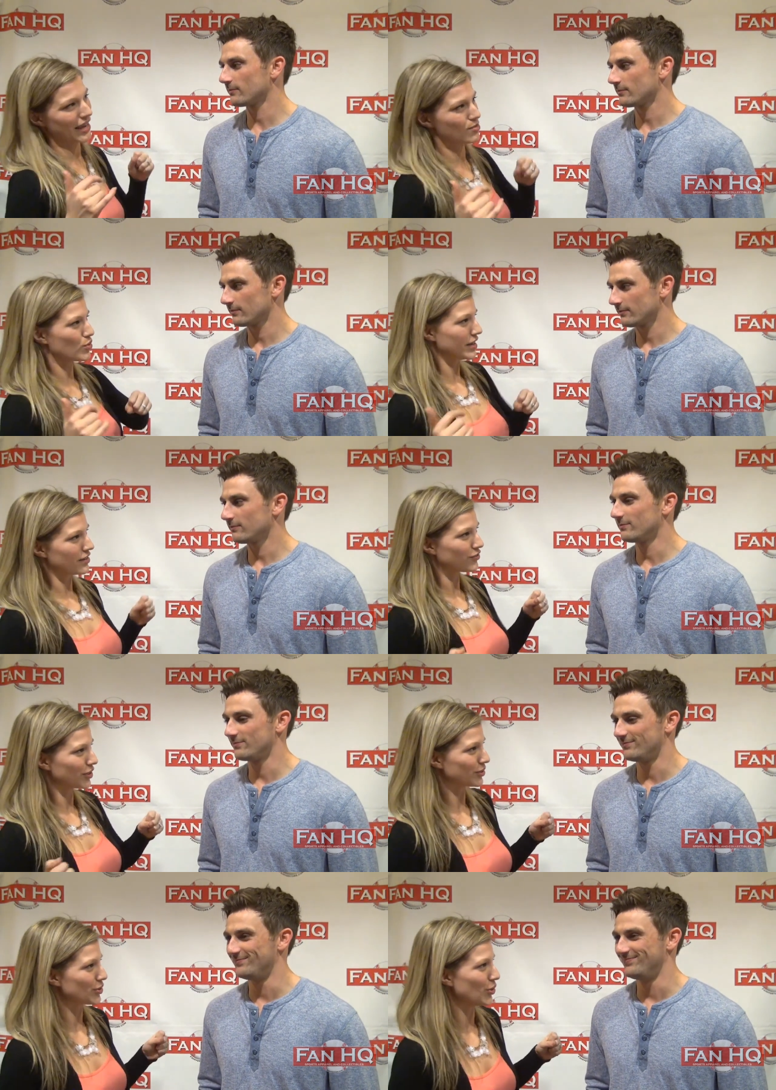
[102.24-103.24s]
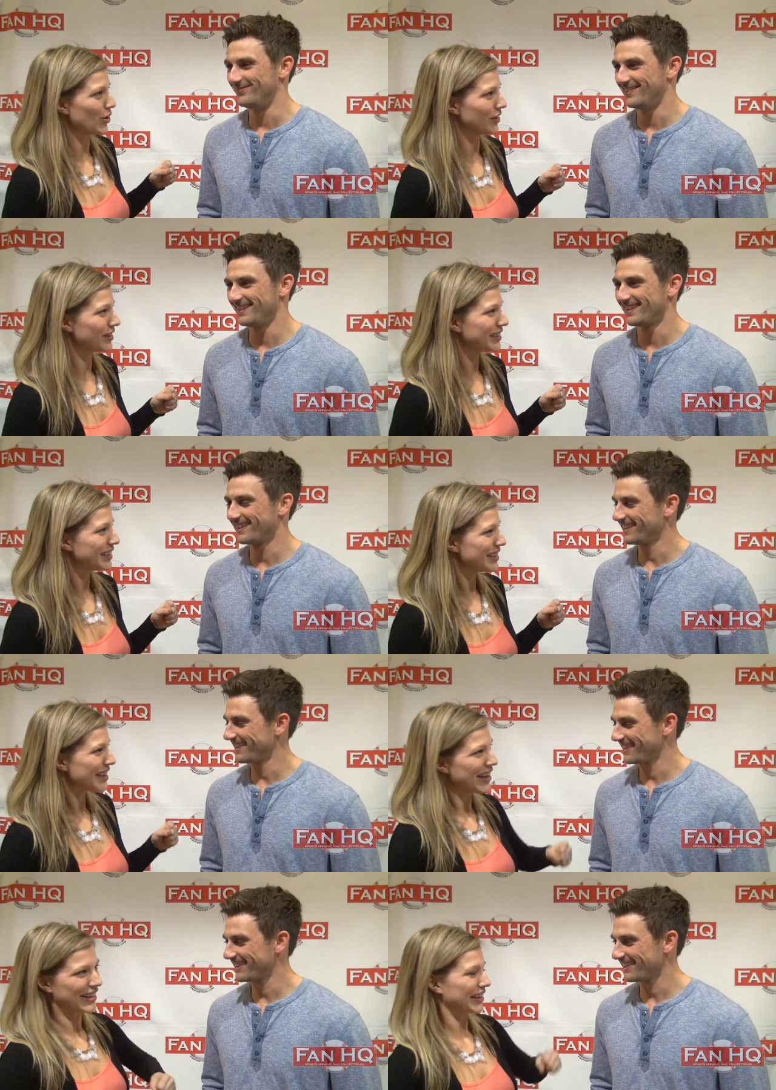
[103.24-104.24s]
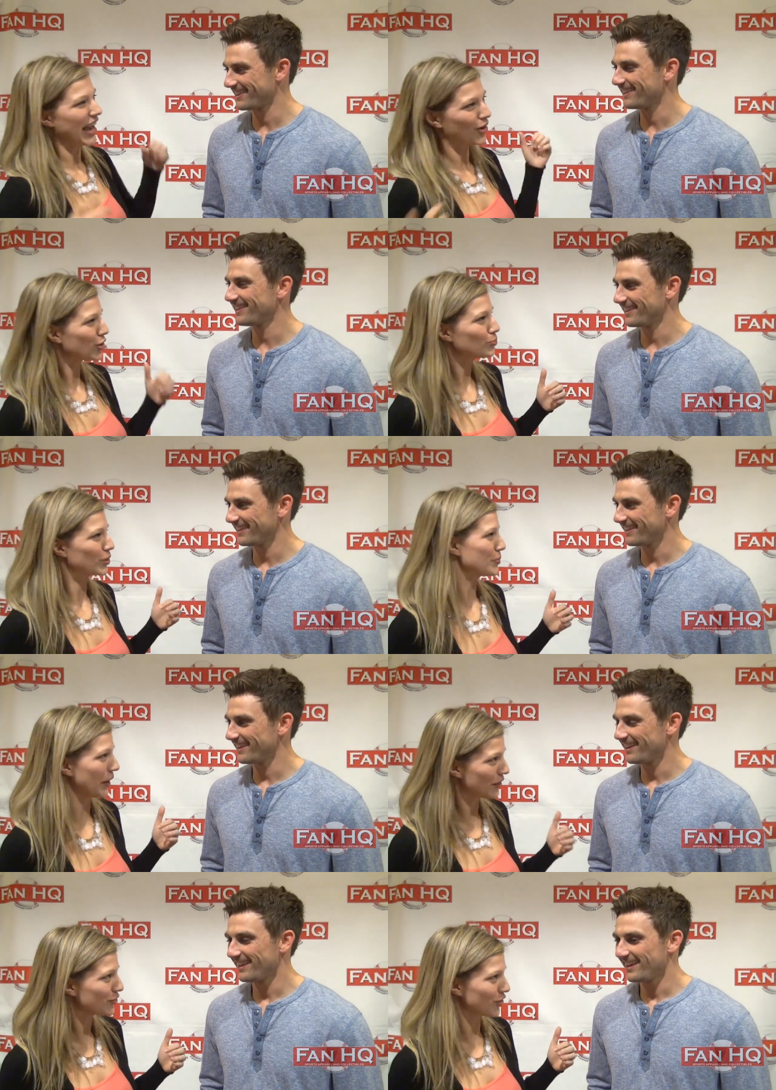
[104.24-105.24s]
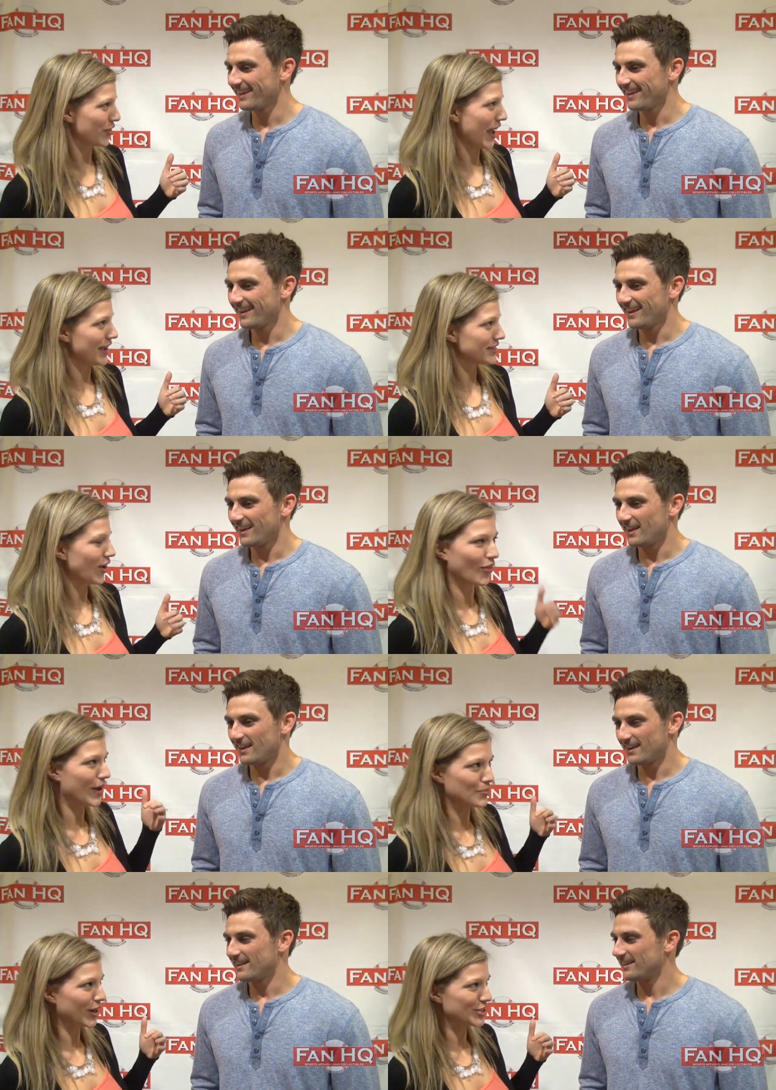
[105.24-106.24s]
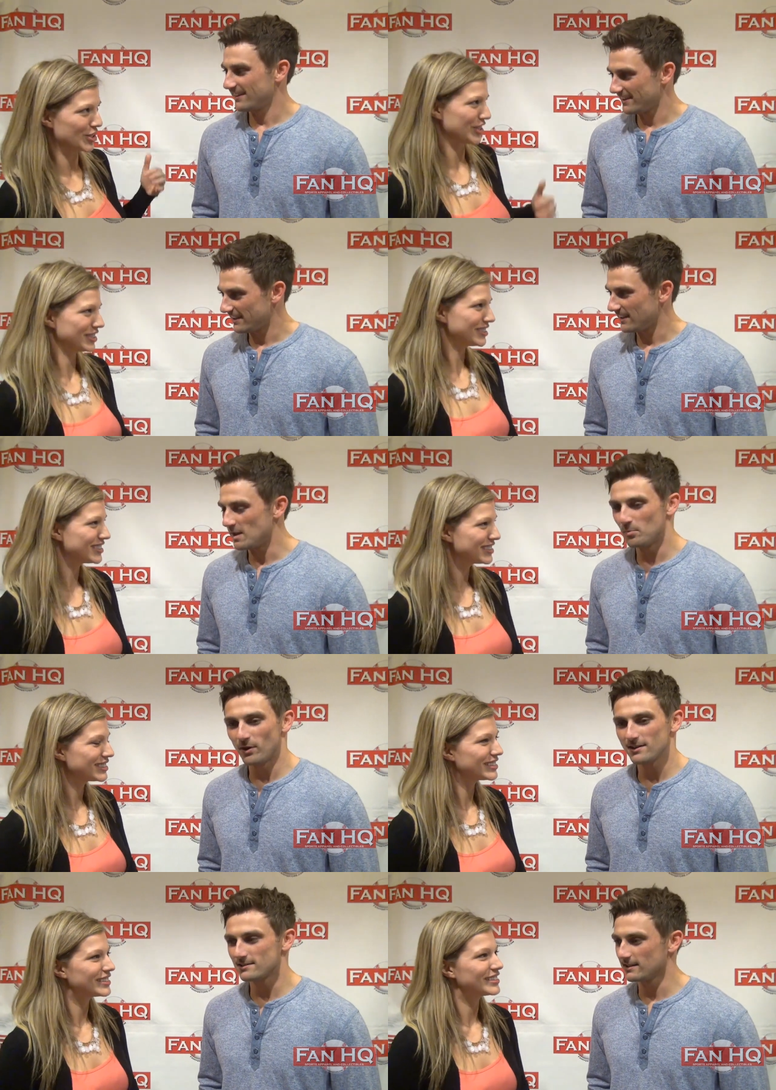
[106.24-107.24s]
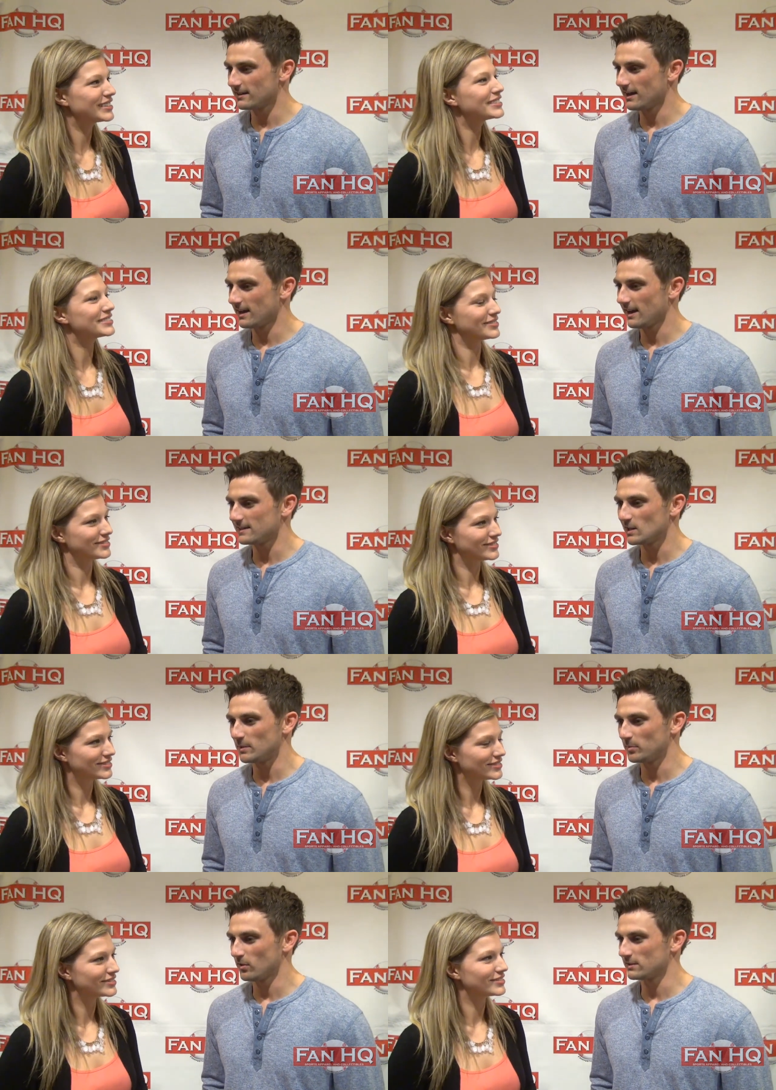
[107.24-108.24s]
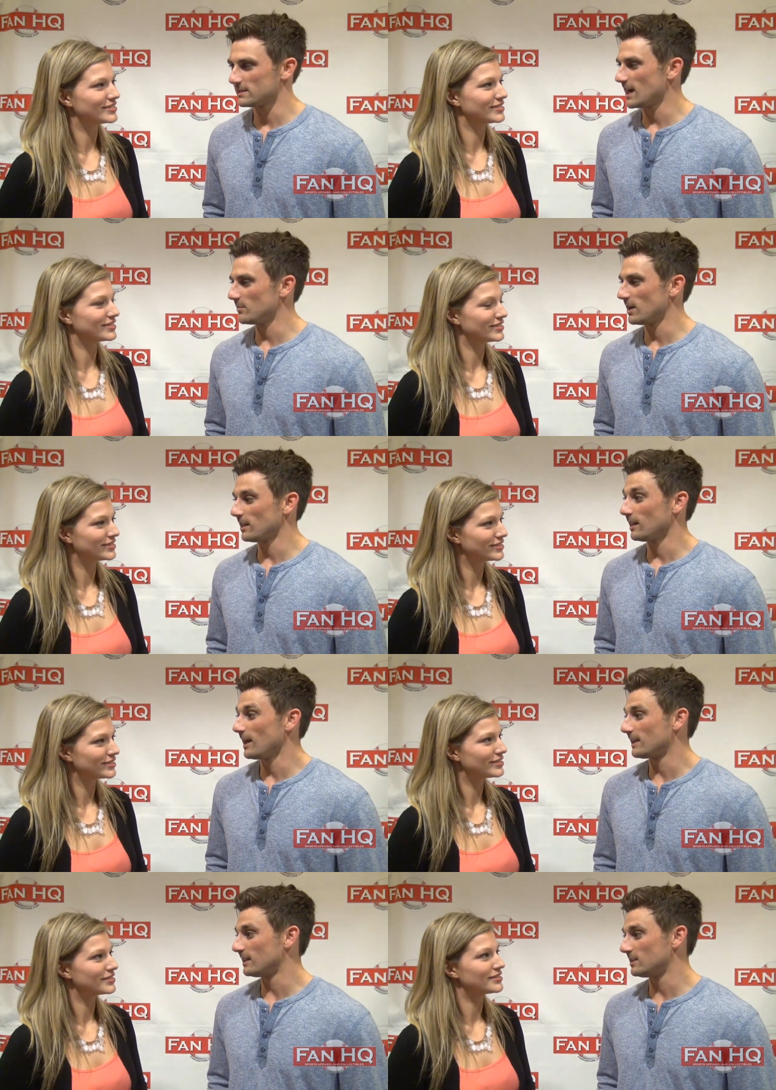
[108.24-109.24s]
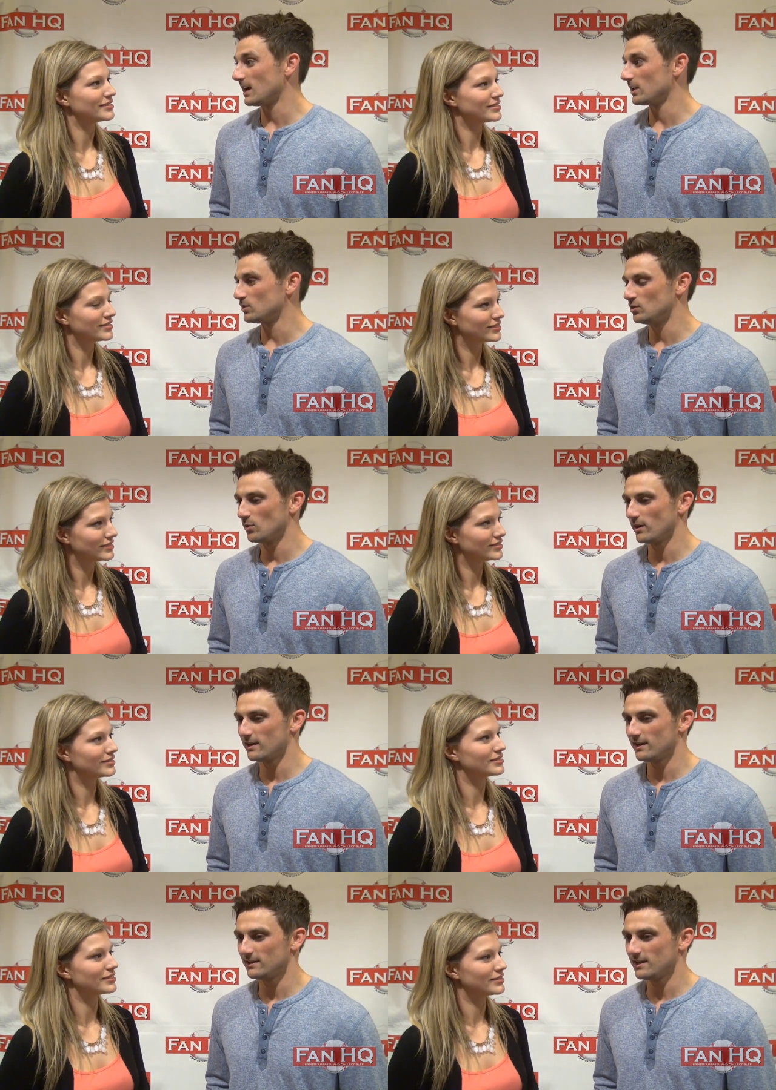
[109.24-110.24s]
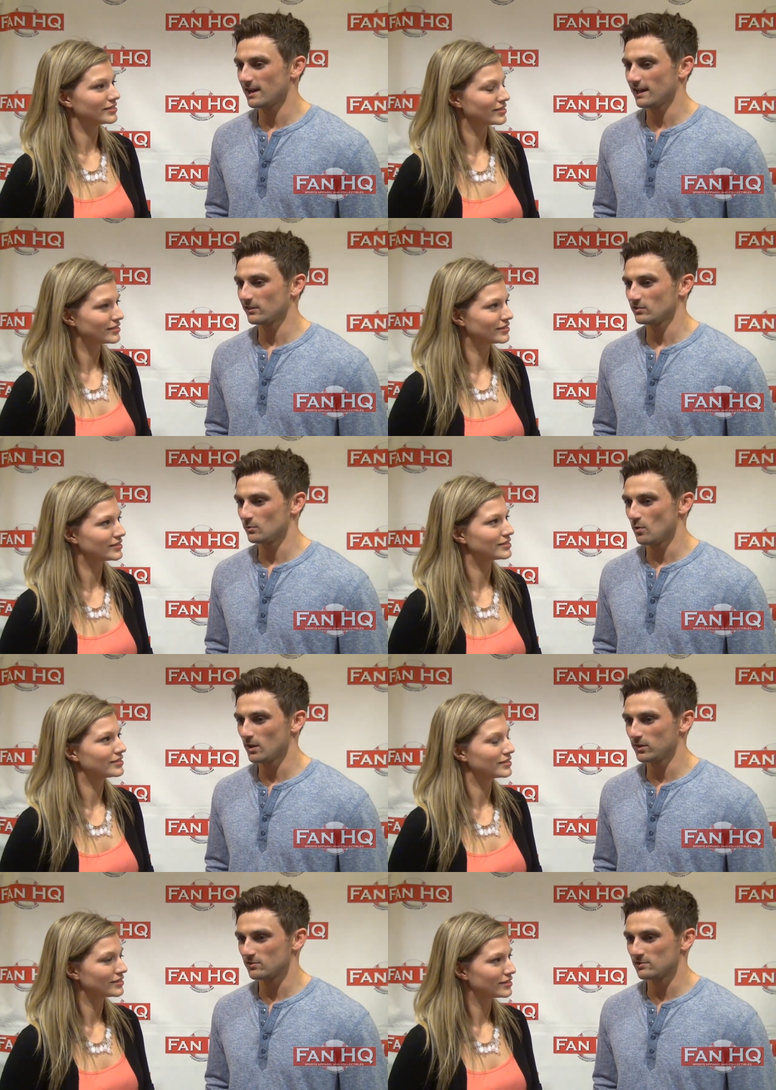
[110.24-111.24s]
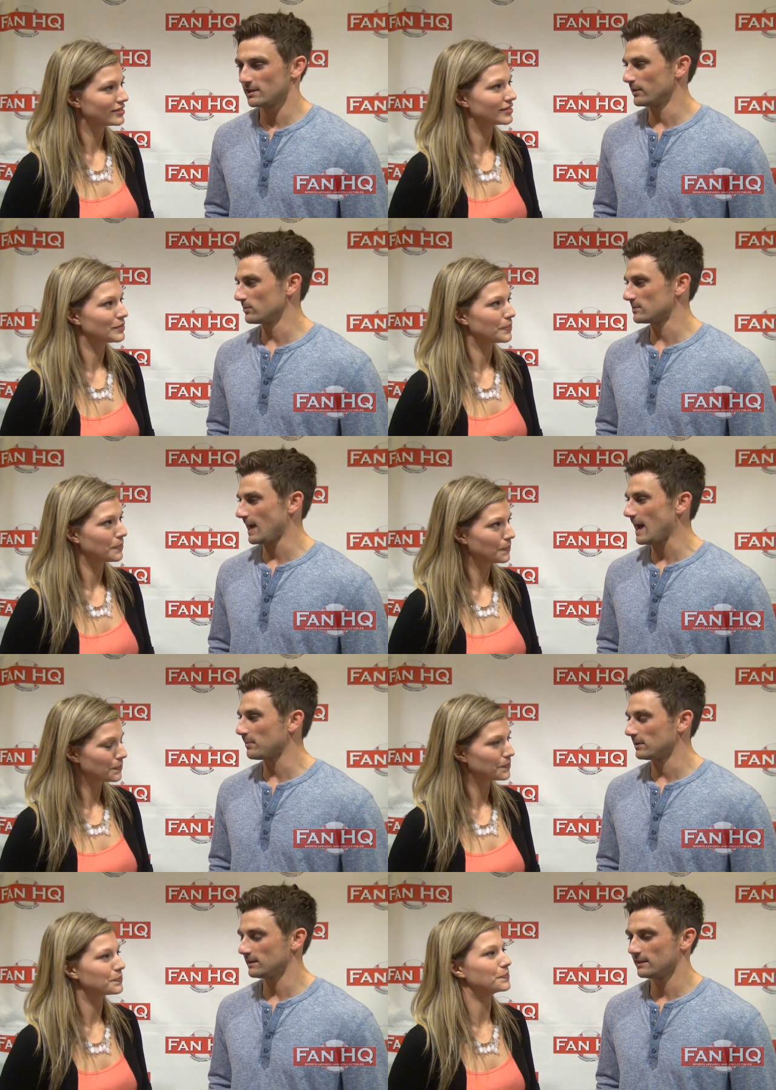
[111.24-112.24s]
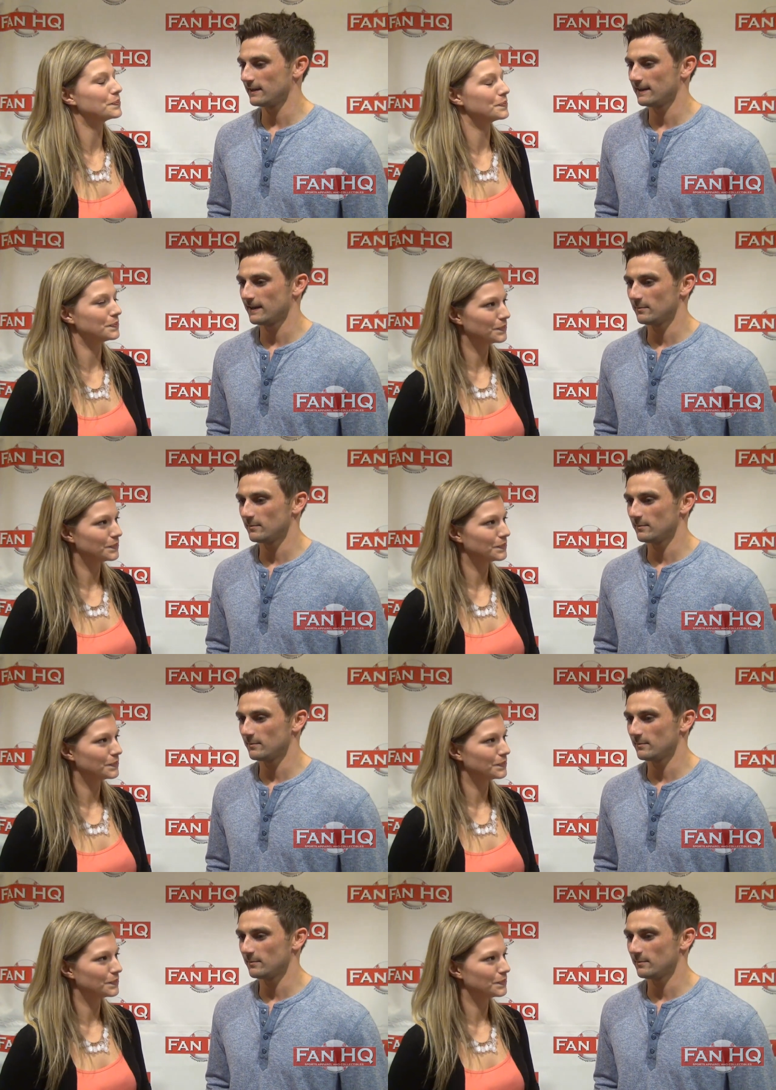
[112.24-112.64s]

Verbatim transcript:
Speaker 1: game-winning field goal, like, how do you prepare for that, all that pressure?
Speaker 2: Embrace it. I tell people all the time, you gotta like it, you gotta enjoy it, and you gotta actually want those scenarios to happen.
Speaker 1: And